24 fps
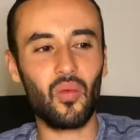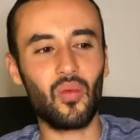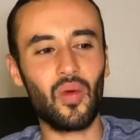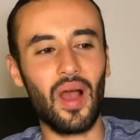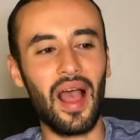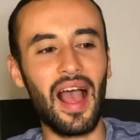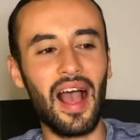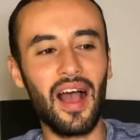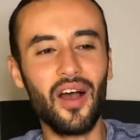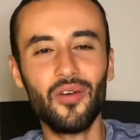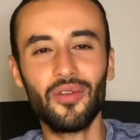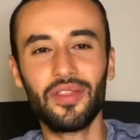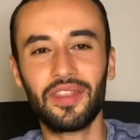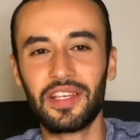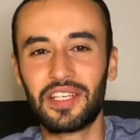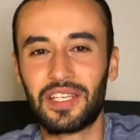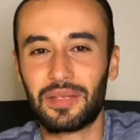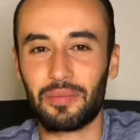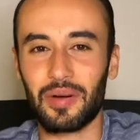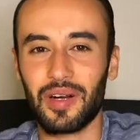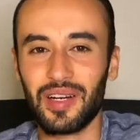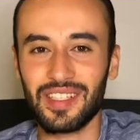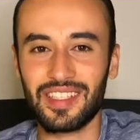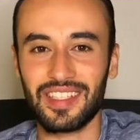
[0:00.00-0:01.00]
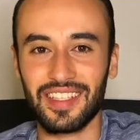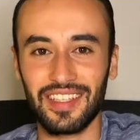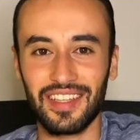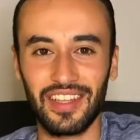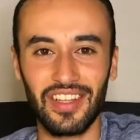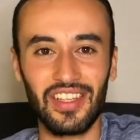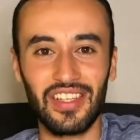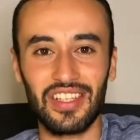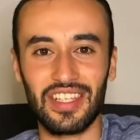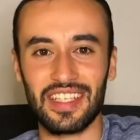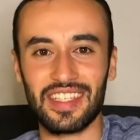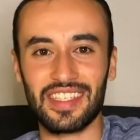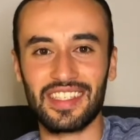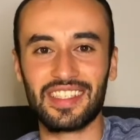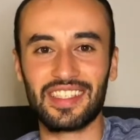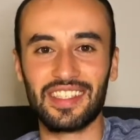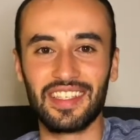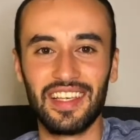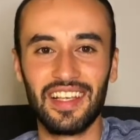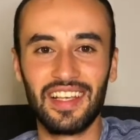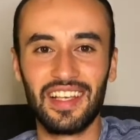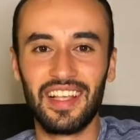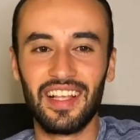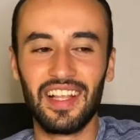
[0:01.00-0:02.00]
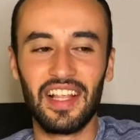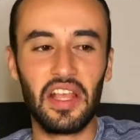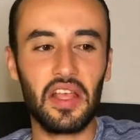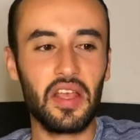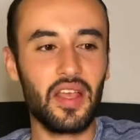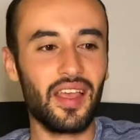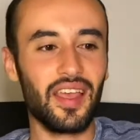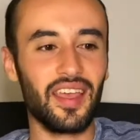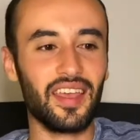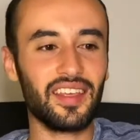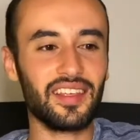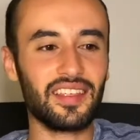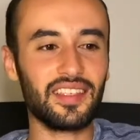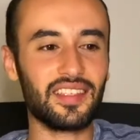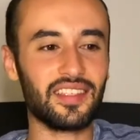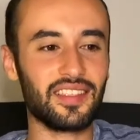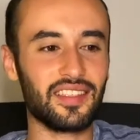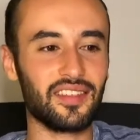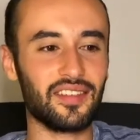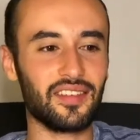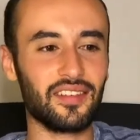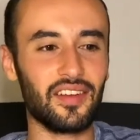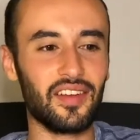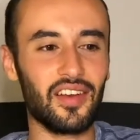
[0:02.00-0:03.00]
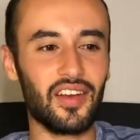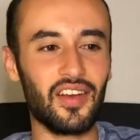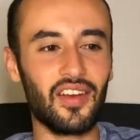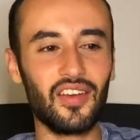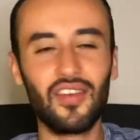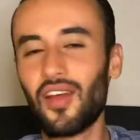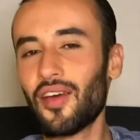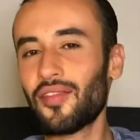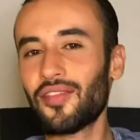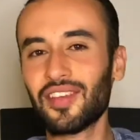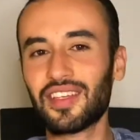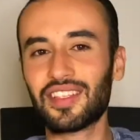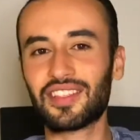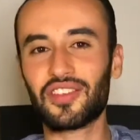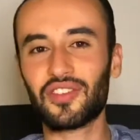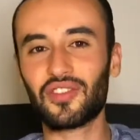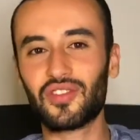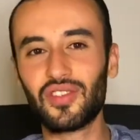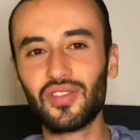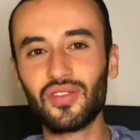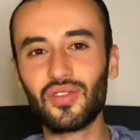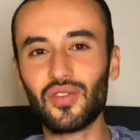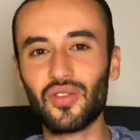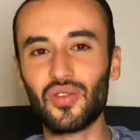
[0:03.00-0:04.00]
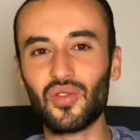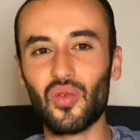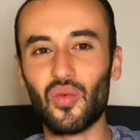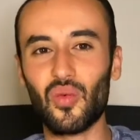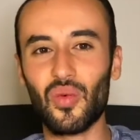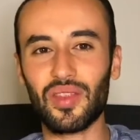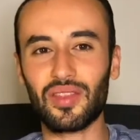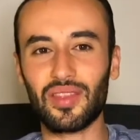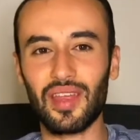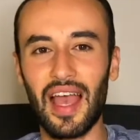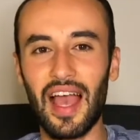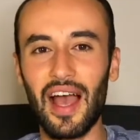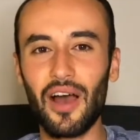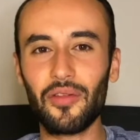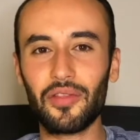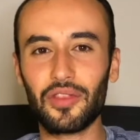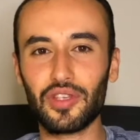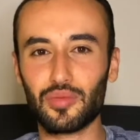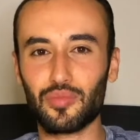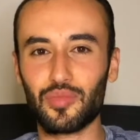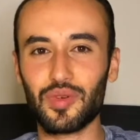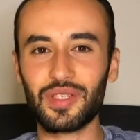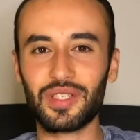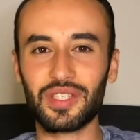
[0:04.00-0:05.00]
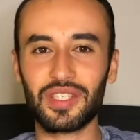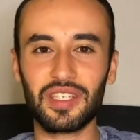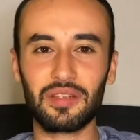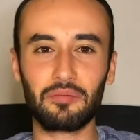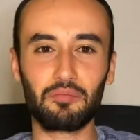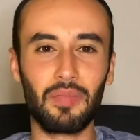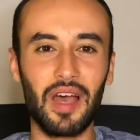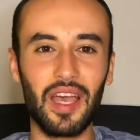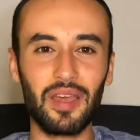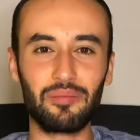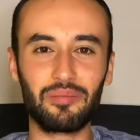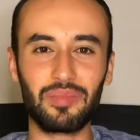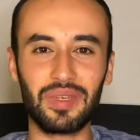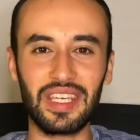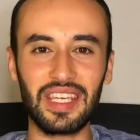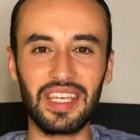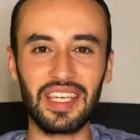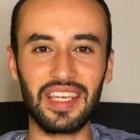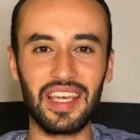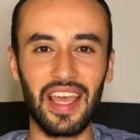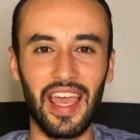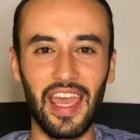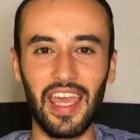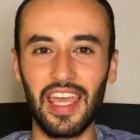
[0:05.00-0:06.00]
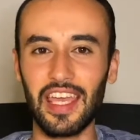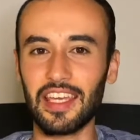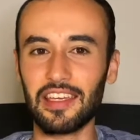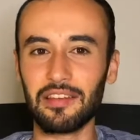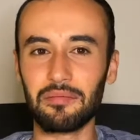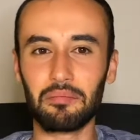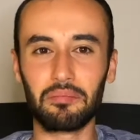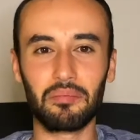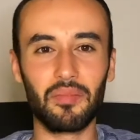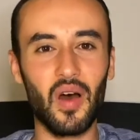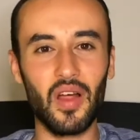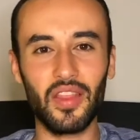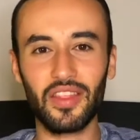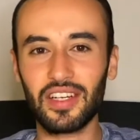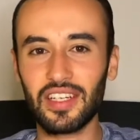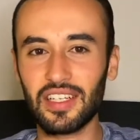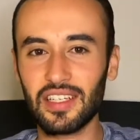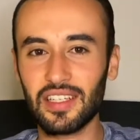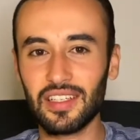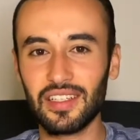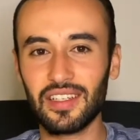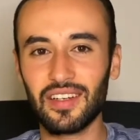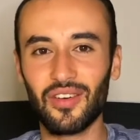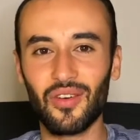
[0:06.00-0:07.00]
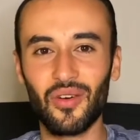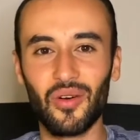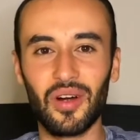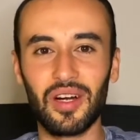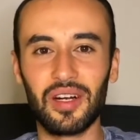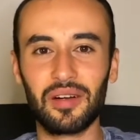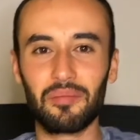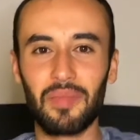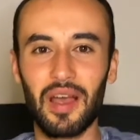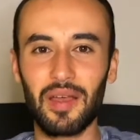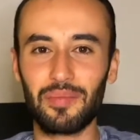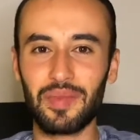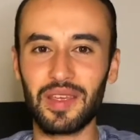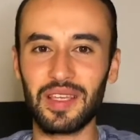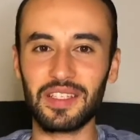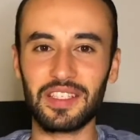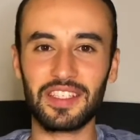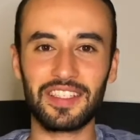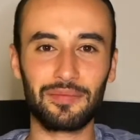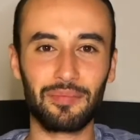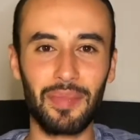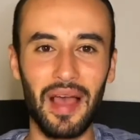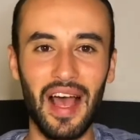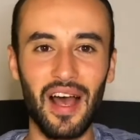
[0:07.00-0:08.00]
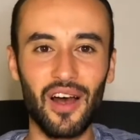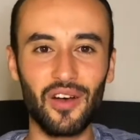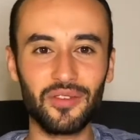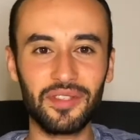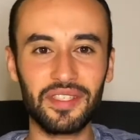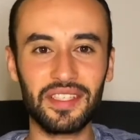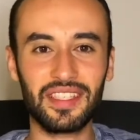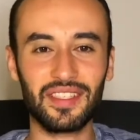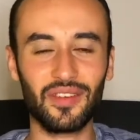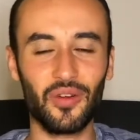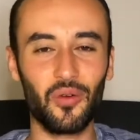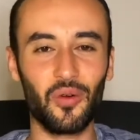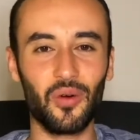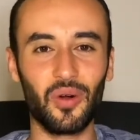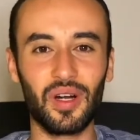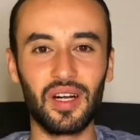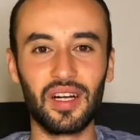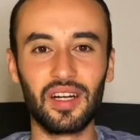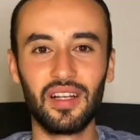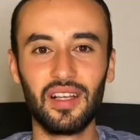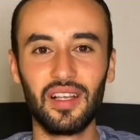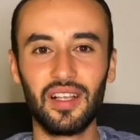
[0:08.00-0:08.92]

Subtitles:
How this person looks is nothing to do with how this person might be a mother or might be a spouse or